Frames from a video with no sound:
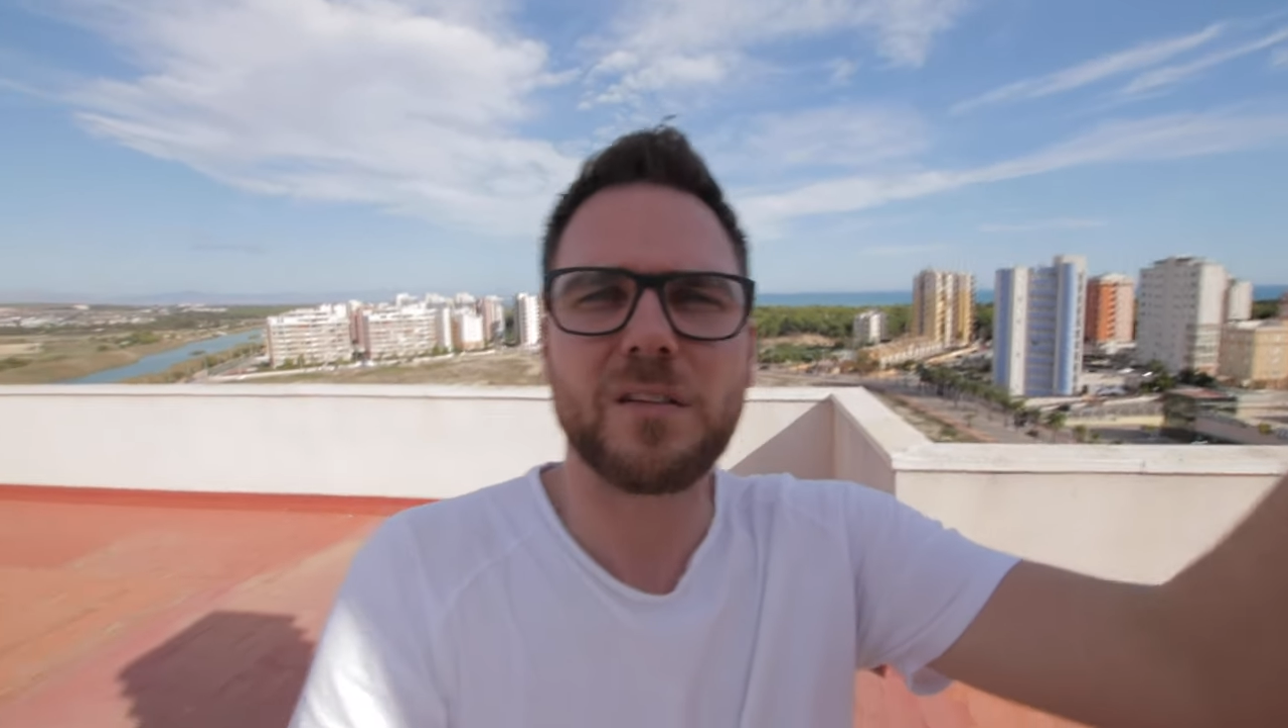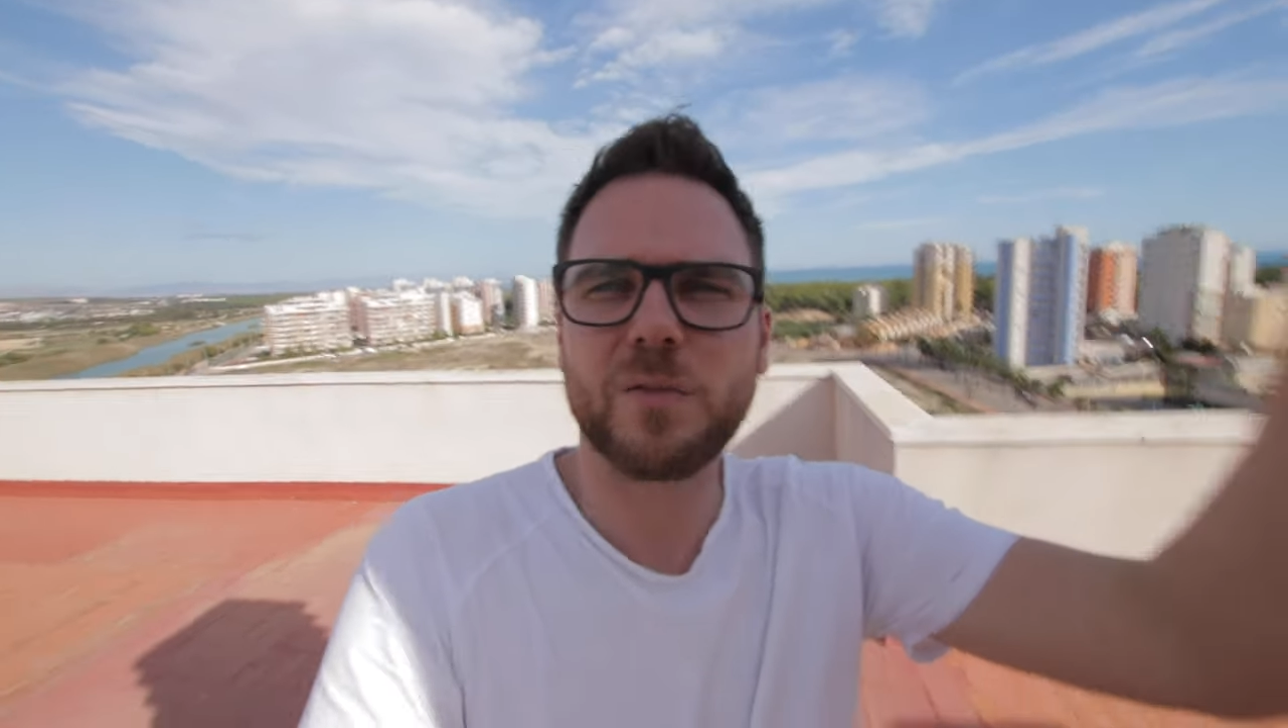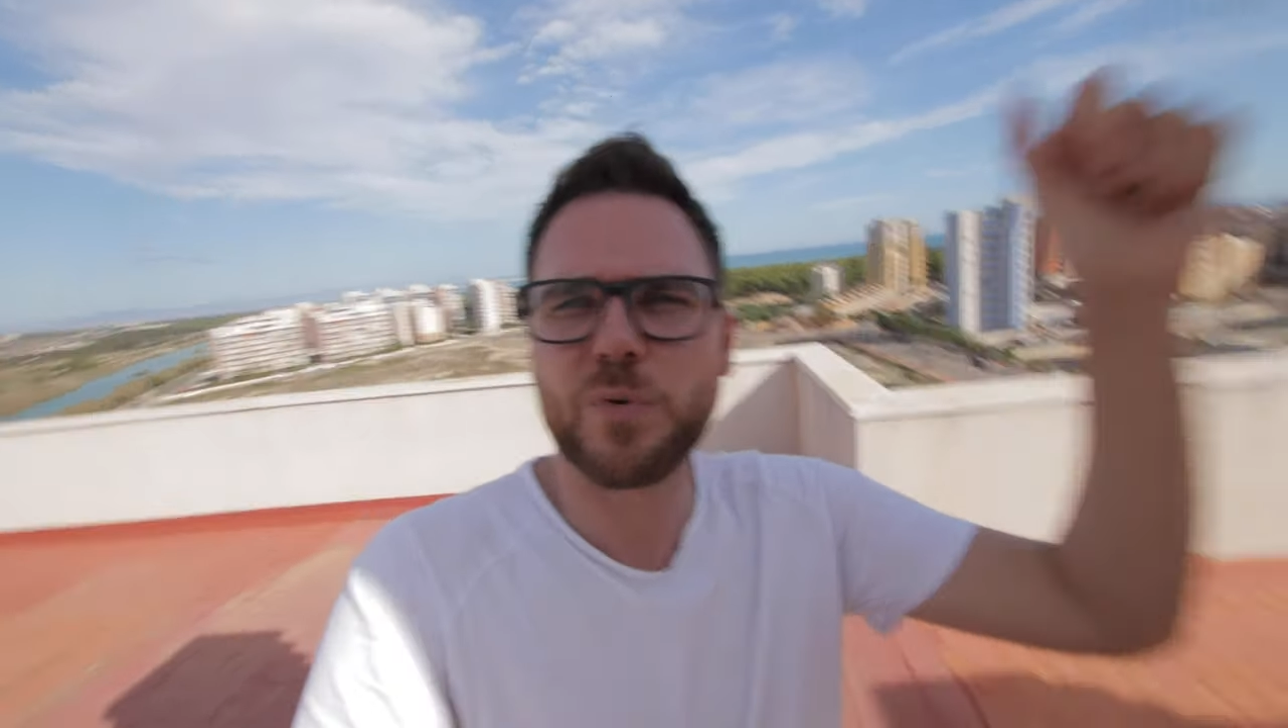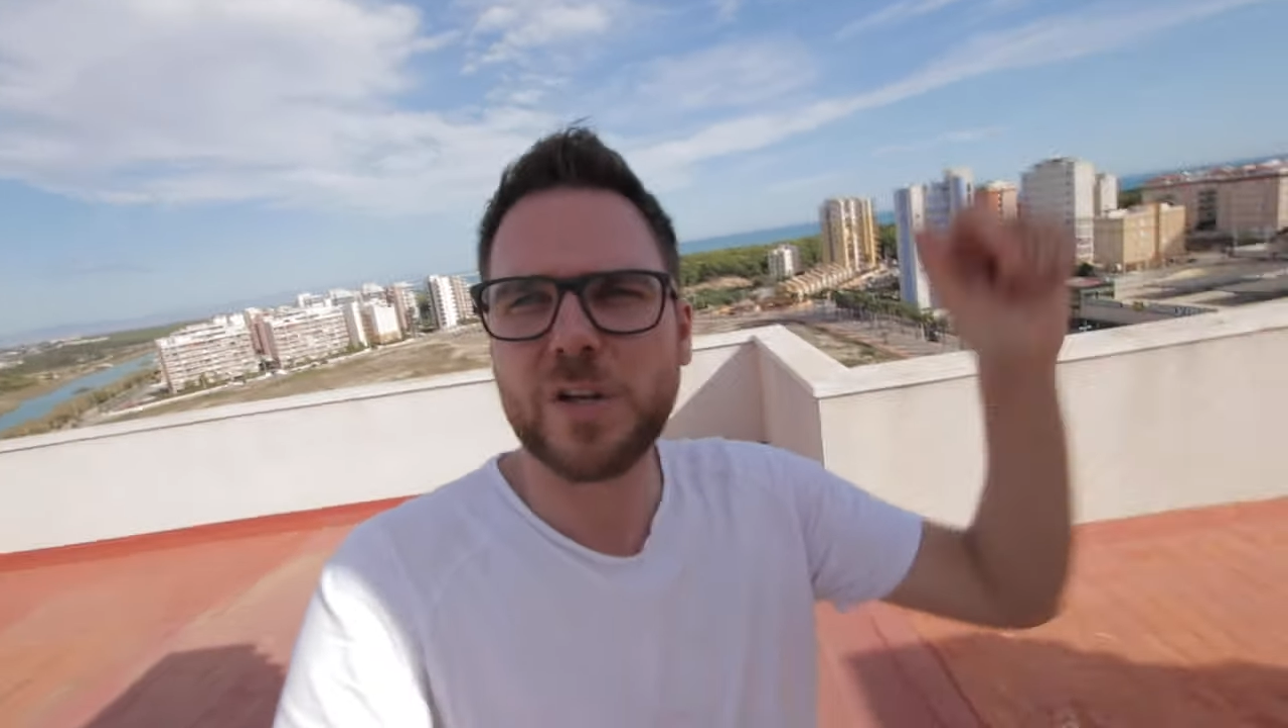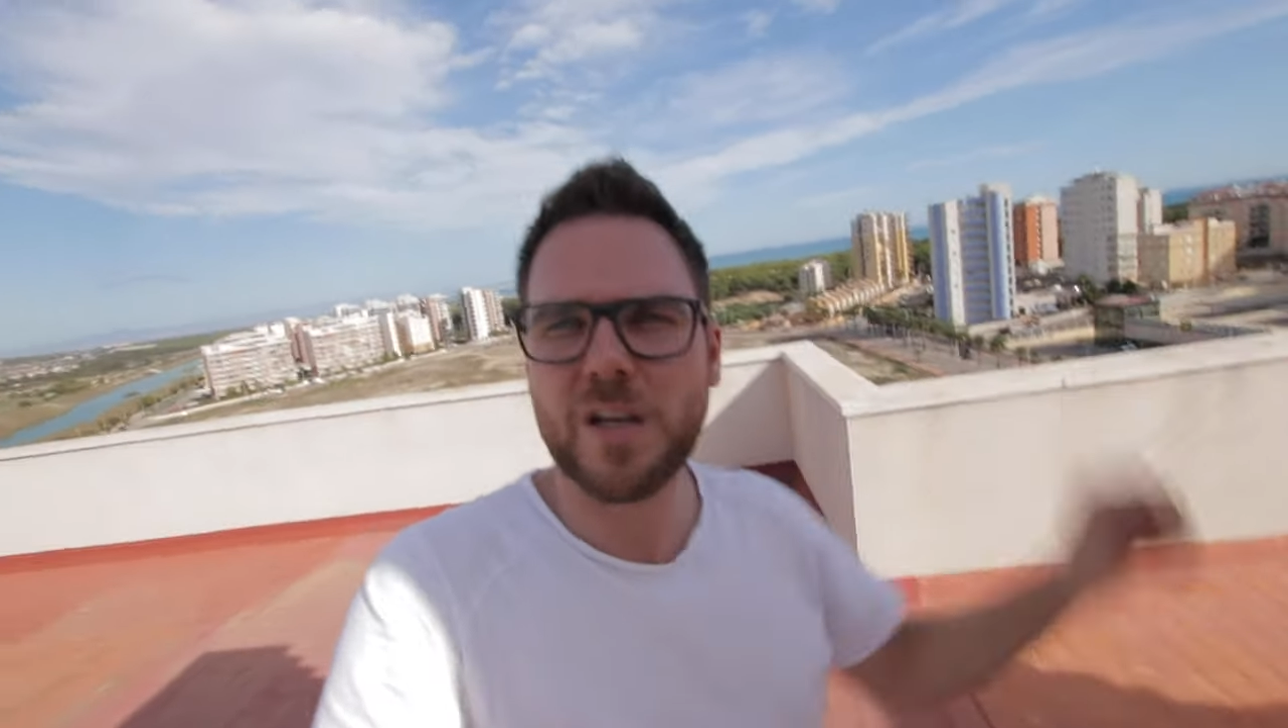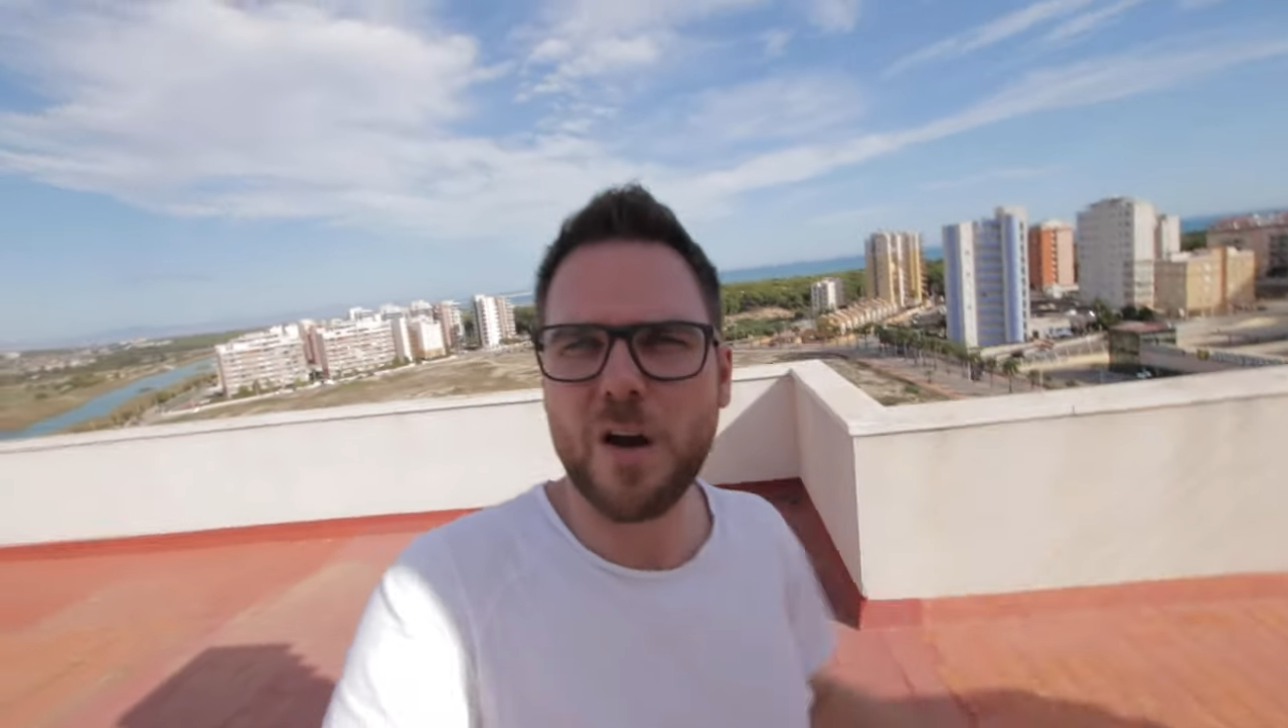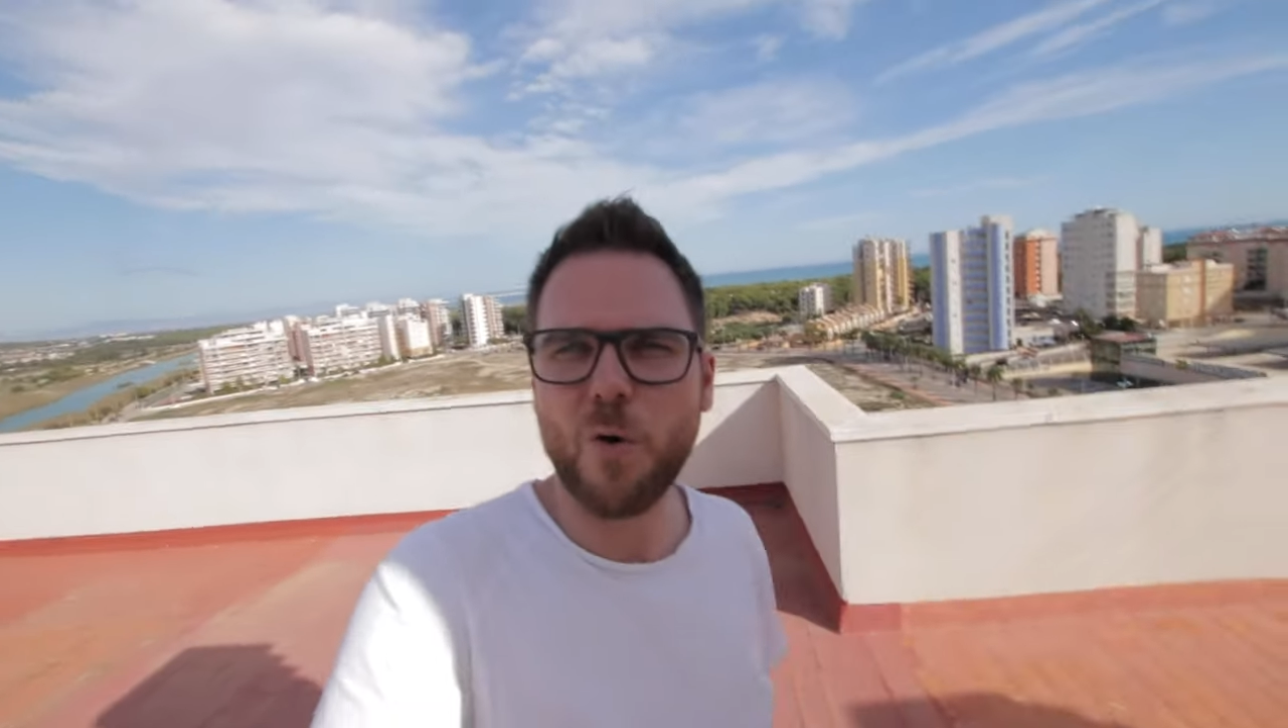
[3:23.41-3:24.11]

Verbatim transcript: is a pretty